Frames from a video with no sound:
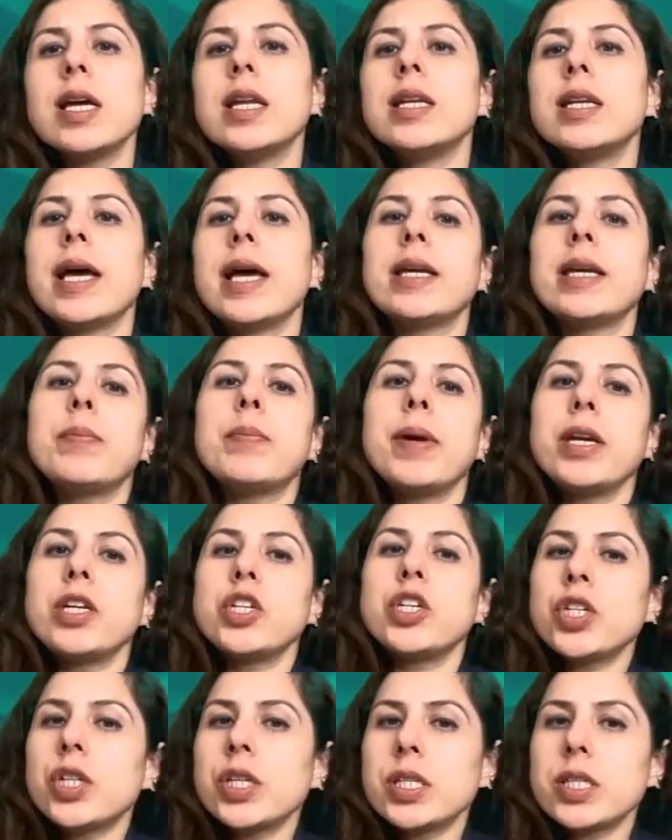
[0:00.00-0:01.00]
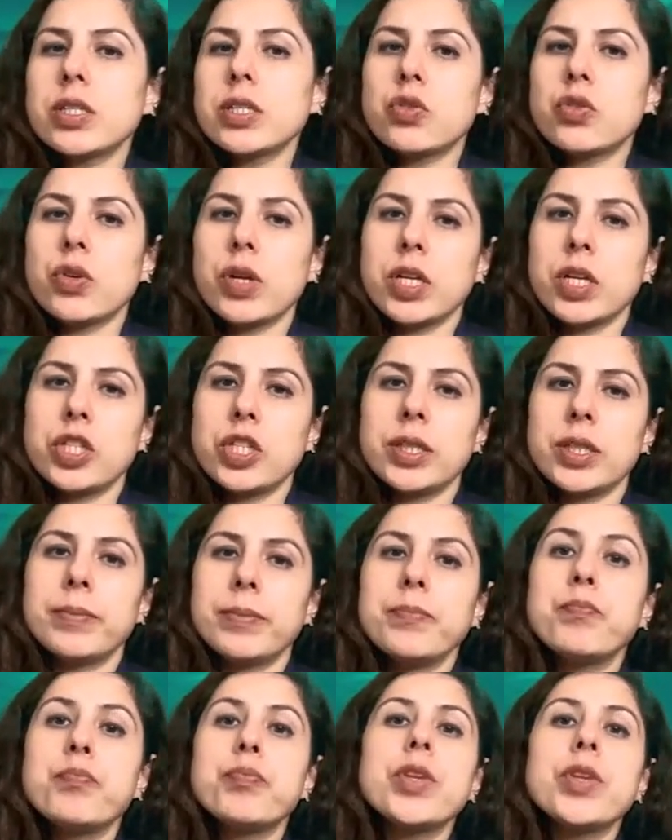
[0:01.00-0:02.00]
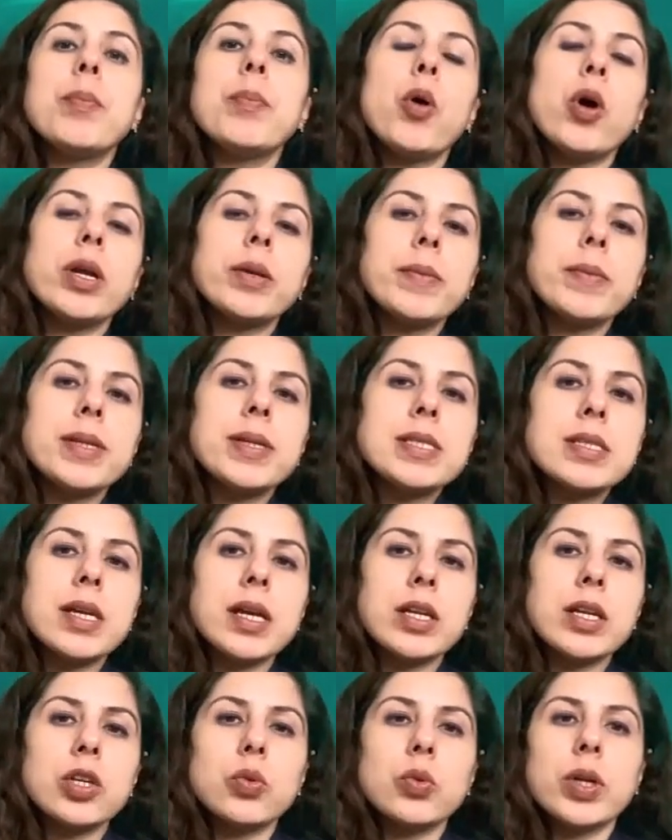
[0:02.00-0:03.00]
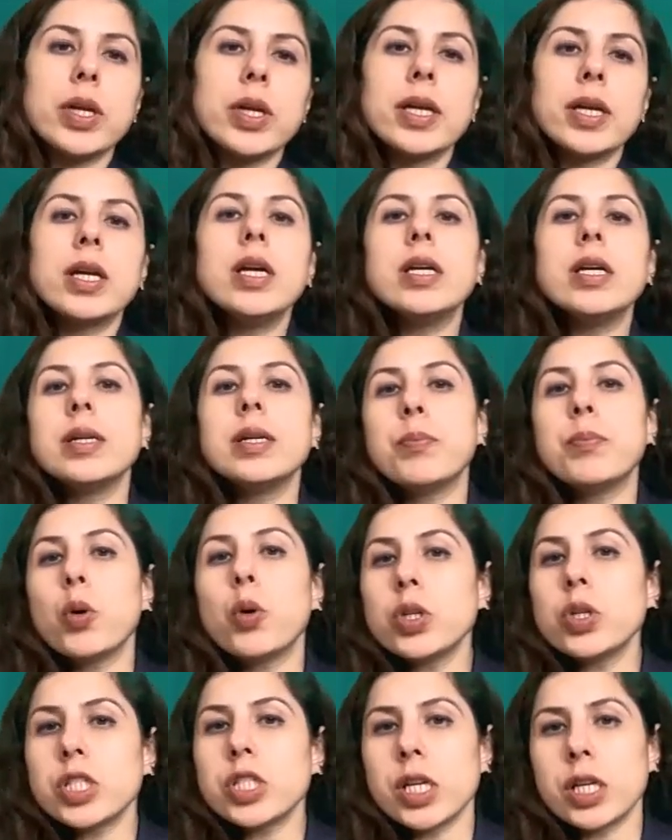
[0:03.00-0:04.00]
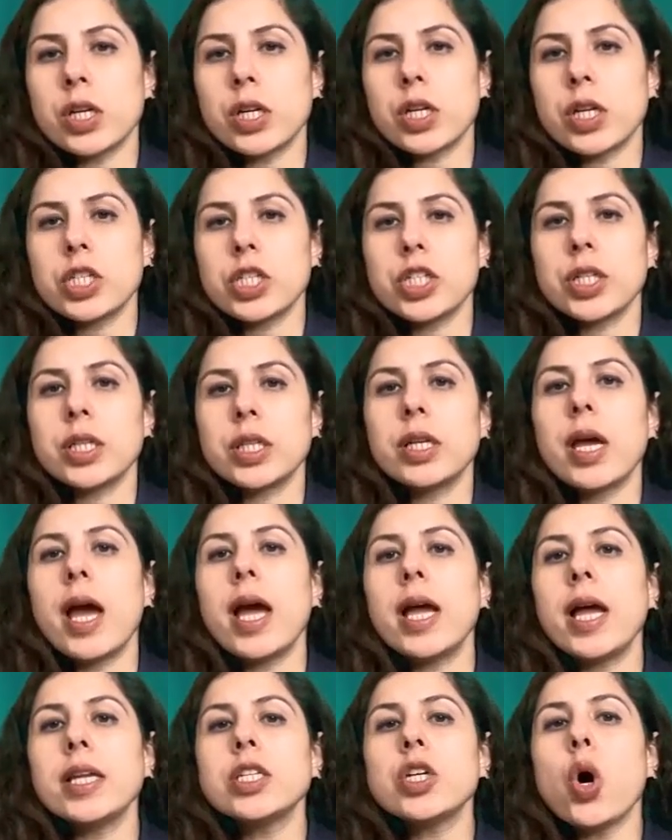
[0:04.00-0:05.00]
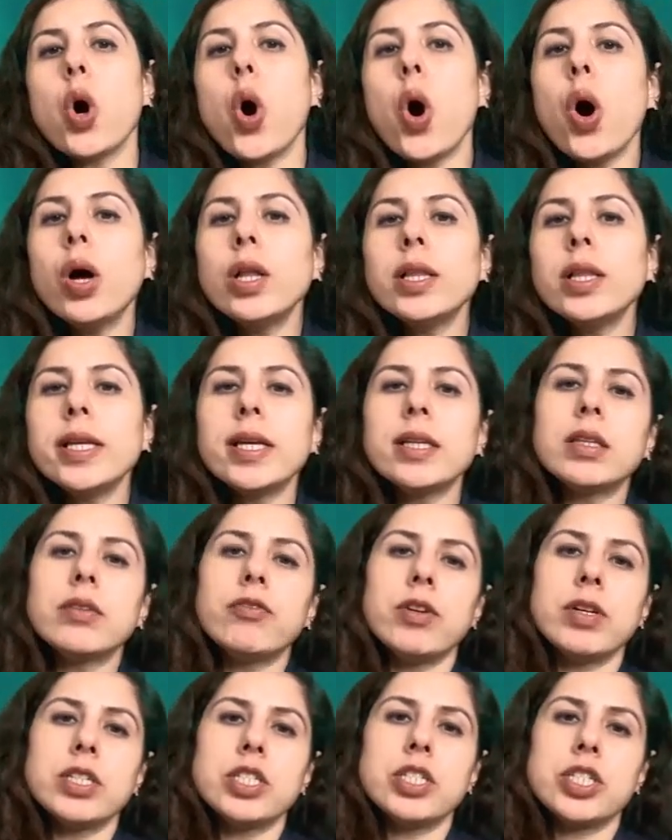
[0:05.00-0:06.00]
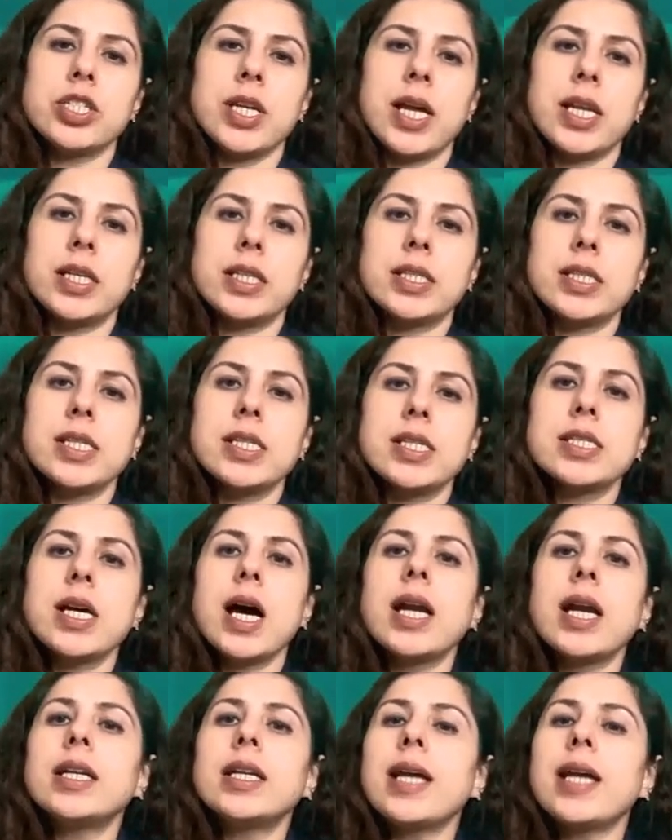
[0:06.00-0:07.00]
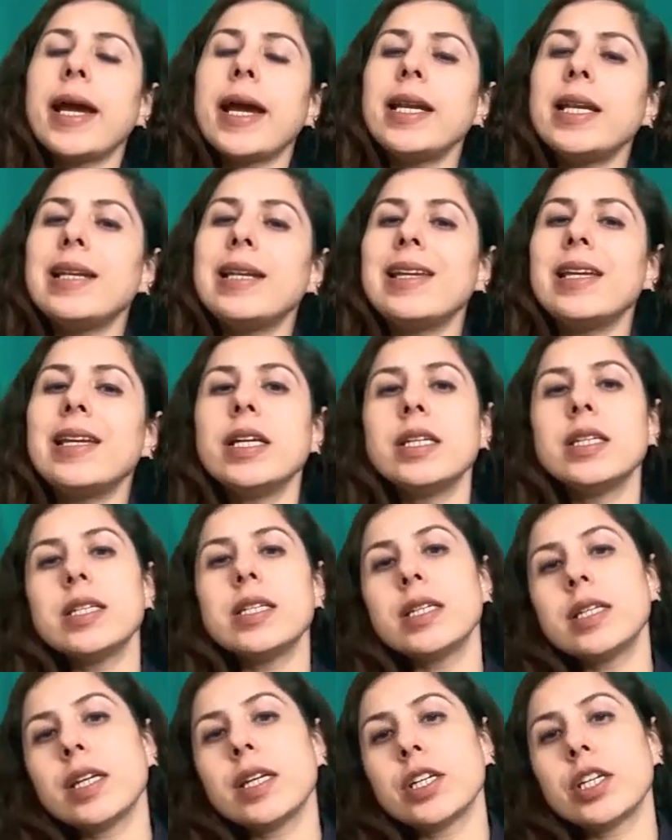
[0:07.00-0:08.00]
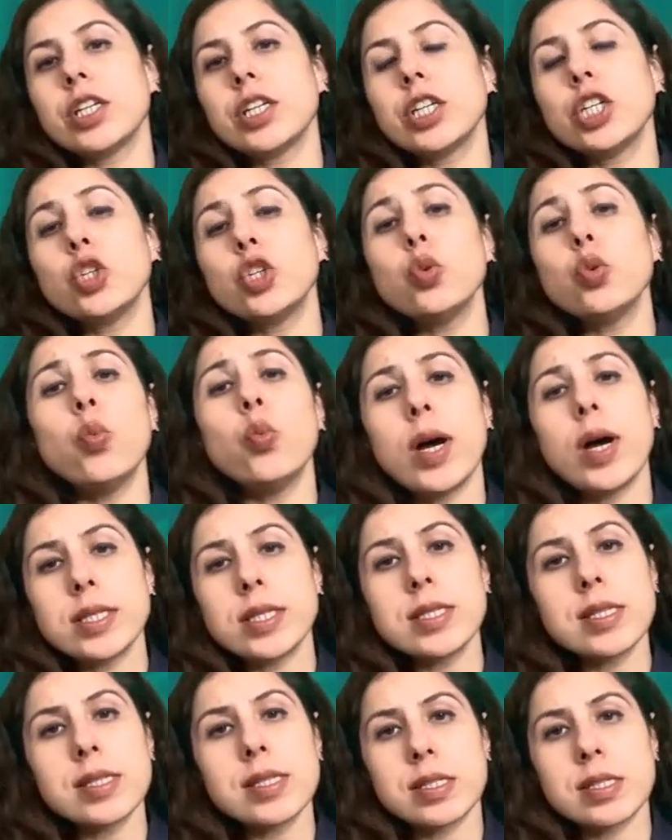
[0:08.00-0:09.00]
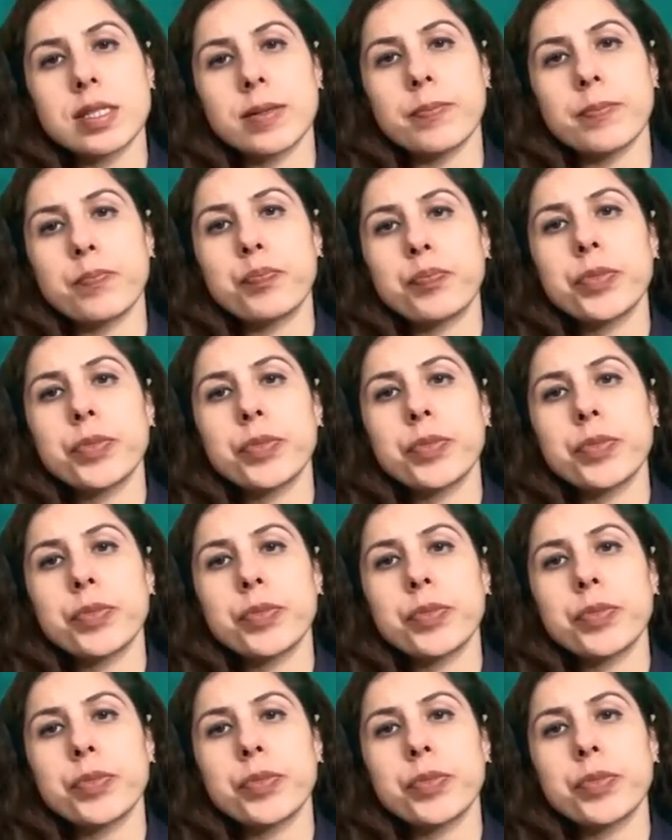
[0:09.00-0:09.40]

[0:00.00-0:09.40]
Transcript: like patient registration, appointment scheduling, report generation, and all the other functionalities are tightly integrated into one system.